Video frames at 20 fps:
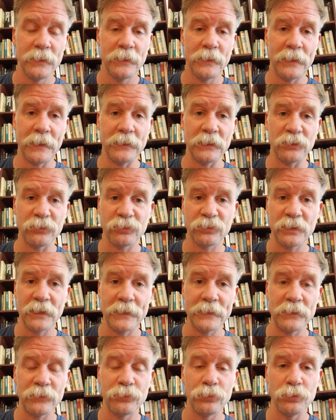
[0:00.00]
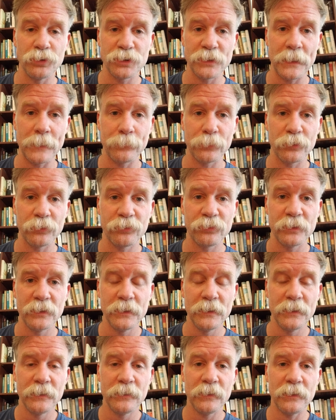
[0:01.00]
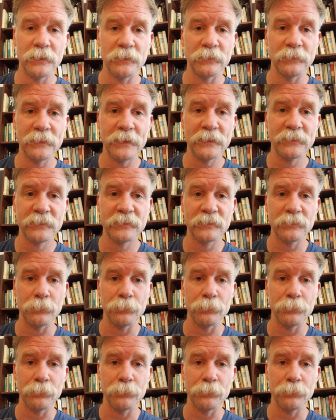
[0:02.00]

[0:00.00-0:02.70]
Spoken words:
and its tiny two chambers. Let's